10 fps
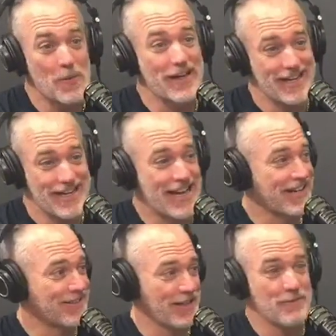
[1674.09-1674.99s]
He
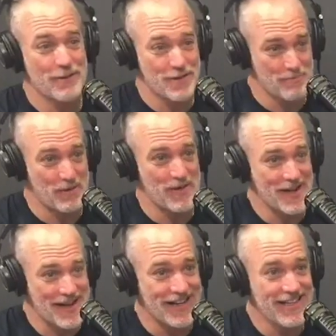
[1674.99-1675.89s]
had us leveraged up pretty
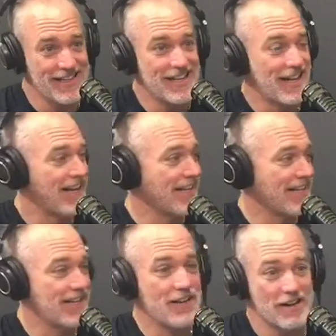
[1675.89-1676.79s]
high, and
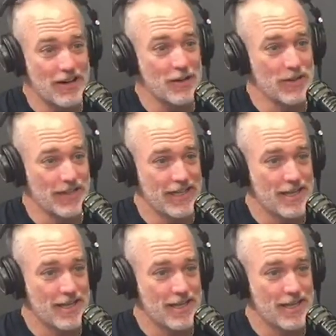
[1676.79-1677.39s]
it got ugly.